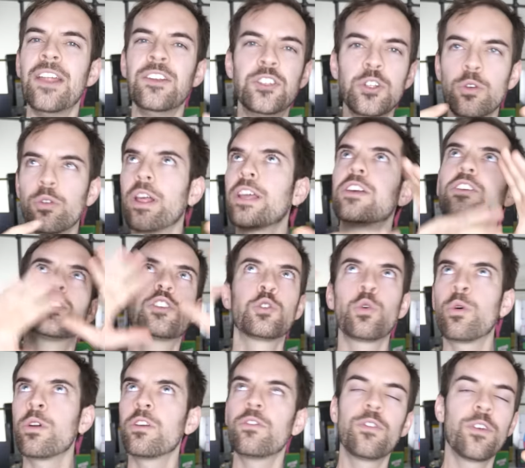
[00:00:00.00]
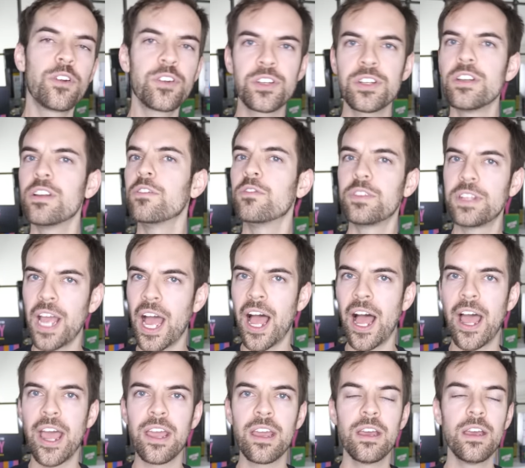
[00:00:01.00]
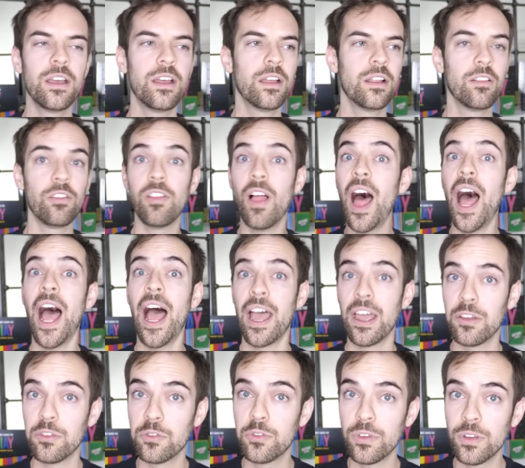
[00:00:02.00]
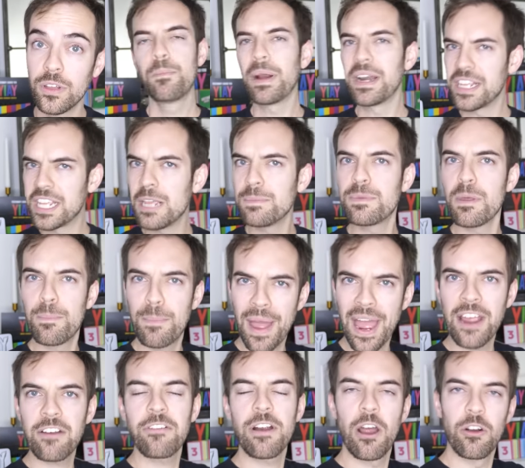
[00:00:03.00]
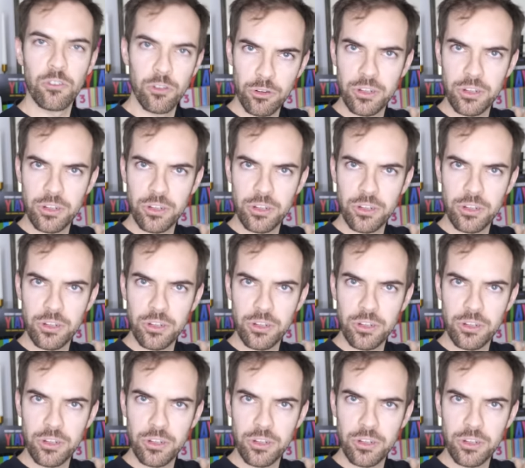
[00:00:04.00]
and do like a shorter version of YIAY live, but I keep the background